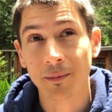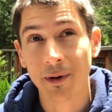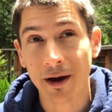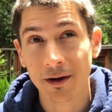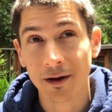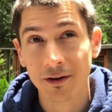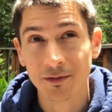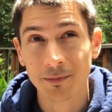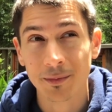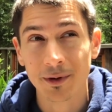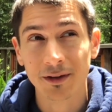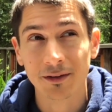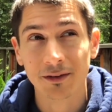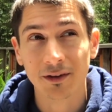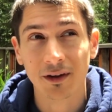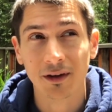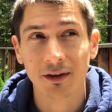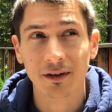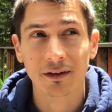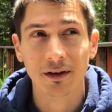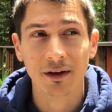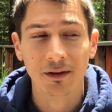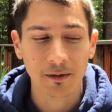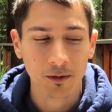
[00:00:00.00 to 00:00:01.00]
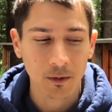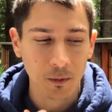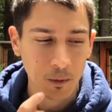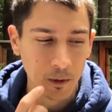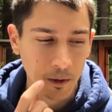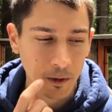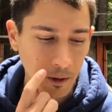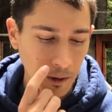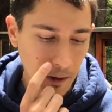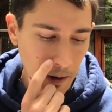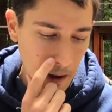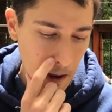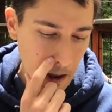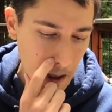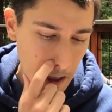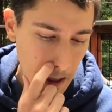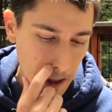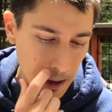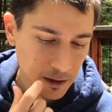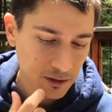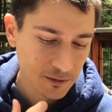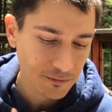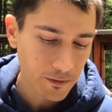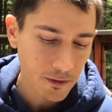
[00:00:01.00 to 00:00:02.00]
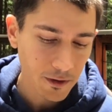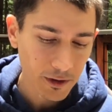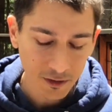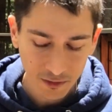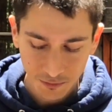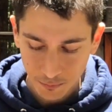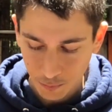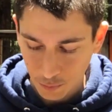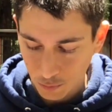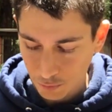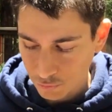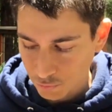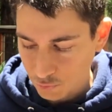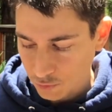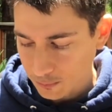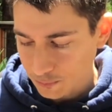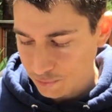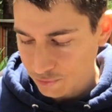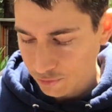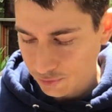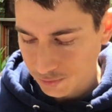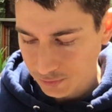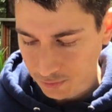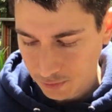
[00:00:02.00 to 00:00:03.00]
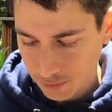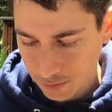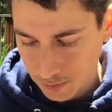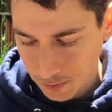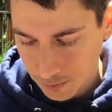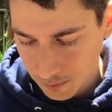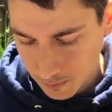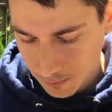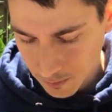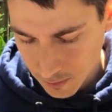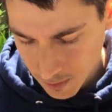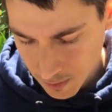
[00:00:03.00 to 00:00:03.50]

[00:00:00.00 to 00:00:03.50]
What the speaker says: out of my psychedelic work. As far as prescriptions go,